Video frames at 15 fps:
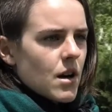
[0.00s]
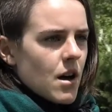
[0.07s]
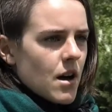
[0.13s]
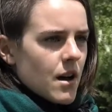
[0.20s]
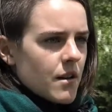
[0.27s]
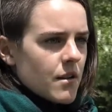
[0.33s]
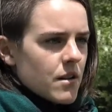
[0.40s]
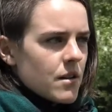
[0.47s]

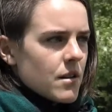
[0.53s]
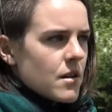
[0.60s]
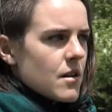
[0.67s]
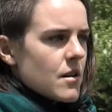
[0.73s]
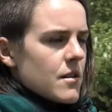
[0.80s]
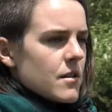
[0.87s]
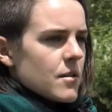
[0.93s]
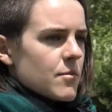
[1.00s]
on
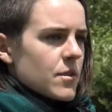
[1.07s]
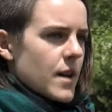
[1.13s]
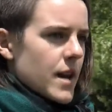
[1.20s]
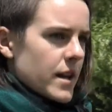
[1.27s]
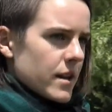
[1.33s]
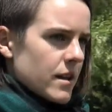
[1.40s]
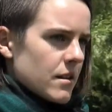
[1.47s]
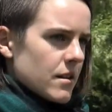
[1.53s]
the
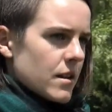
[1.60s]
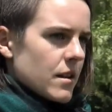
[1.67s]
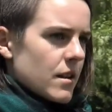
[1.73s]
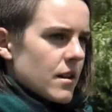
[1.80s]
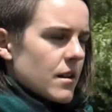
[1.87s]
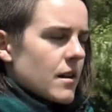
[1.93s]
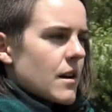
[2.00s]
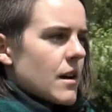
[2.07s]
planning.
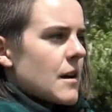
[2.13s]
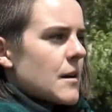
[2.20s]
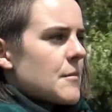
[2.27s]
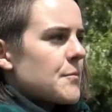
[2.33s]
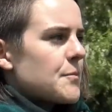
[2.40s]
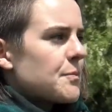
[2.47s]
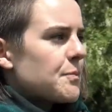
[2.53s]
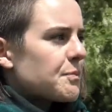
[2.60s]

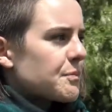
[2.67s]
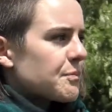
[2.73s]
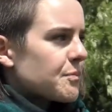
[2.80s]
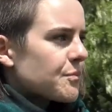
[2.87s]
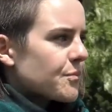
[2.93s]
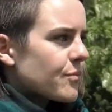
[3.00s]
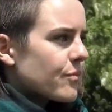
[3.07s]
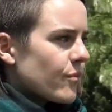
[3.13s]
And
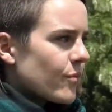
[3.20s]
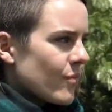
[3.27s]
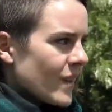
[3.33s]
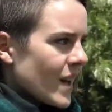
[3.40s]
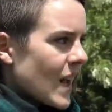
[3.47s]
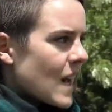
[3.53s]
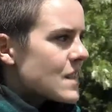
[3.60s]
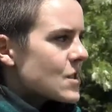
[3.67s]

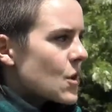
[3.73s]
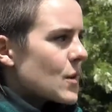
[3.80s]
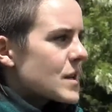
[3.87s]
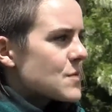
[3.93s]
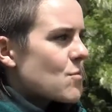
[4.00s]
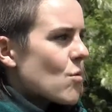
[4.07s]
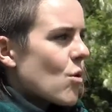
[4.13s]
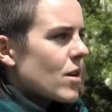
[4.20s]
so
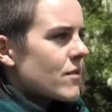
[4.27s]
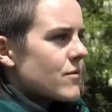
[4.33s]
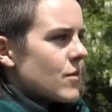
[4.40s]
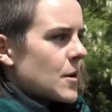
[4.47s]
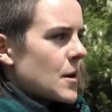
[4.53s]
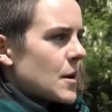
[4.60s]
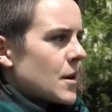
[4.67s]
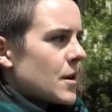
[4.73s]
it's more of
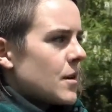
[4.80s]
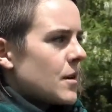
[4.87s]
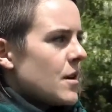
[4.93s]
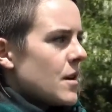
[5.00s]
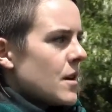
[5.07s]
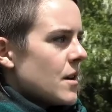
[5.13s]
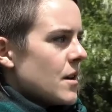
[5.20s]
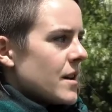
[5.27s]
a
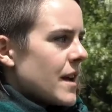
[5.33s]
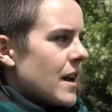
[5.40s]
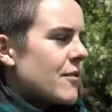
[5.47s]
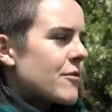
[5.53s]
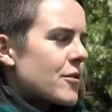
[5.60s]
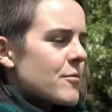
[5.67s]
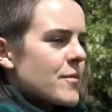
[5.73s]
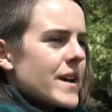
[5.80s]

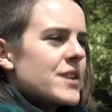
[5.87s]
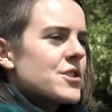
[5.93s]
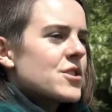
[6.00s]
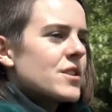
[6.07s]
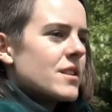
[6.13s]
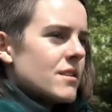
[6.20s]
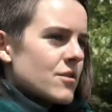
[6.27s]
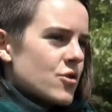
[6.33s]

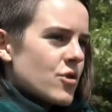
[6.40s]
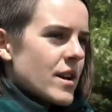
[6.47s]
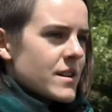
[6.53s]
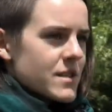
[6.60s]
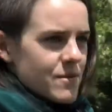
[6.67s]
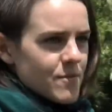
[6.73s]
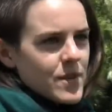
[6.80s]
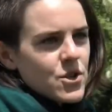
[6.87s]
information
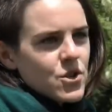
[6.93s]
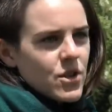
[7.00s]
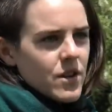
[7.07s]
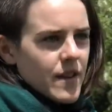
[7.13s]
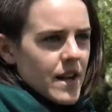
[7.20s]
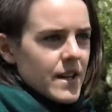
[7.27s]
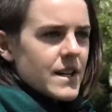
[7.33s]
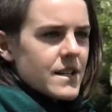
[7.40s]
transmission
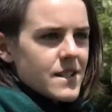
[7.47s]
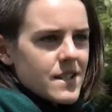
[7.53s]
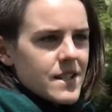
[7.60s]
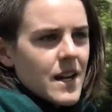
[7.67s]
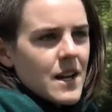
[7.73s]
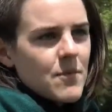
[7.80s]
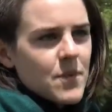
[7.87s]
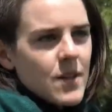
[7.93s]
that needs to
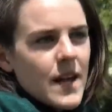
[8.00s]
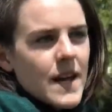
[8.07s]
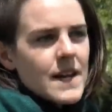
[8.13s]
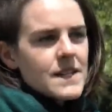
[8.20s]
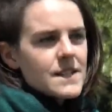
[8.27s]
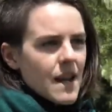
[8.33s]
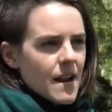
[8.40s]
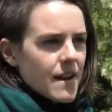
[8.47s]
take
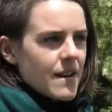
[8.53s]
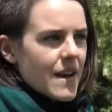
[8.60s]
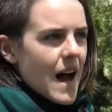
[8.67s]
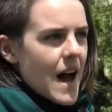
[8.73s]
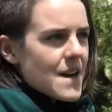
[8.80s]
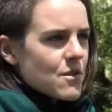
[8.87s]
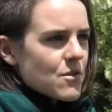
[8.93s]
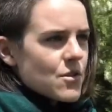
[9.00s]
place. And
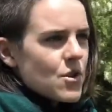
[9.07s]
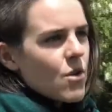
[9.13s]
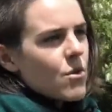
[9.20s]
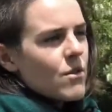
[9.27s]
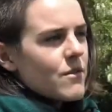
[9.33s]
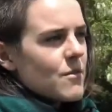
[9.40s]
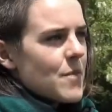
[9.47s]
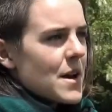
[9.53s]
I don't know
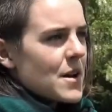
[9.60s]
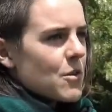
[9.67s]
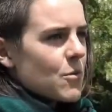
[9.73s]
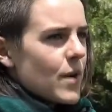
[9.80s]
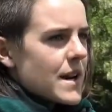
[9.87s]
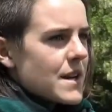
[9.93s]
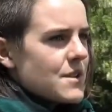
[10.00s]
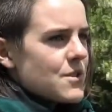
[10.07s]
of a better
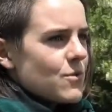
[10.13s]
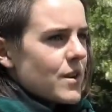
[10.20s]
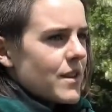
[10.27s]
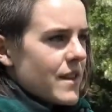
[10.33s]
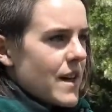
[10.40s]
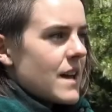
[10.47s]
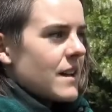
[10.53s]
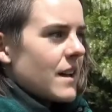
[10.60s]
way to do it
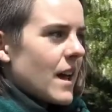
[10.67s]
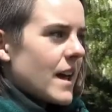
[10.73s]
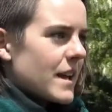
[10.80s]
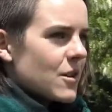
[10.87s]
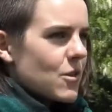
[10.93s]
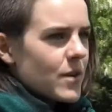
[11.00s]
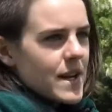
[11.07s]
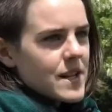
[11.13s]
than
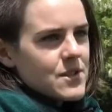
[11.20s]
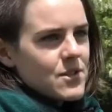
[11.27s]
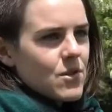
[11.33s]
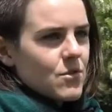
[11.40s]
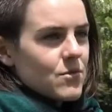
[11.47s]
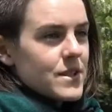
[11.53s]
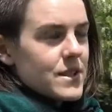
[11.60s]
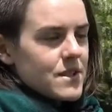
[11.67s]
like, okay,
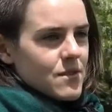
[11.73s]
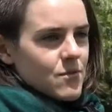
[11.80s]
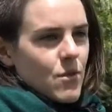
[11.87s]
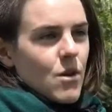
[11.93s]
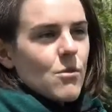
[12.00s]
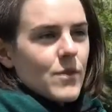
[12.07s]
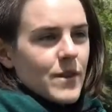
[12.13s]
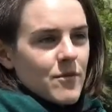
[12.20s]
so this is
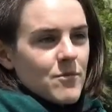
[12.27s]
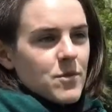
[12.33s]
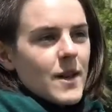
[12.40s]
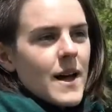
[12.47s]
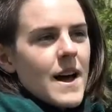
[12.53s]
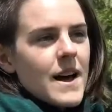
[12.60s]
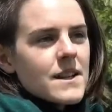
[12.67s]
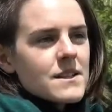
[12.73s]
what we've
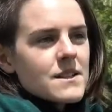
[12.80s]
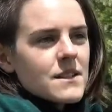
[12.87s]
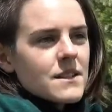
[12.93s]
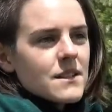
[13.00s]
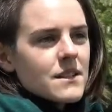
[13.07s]
planned.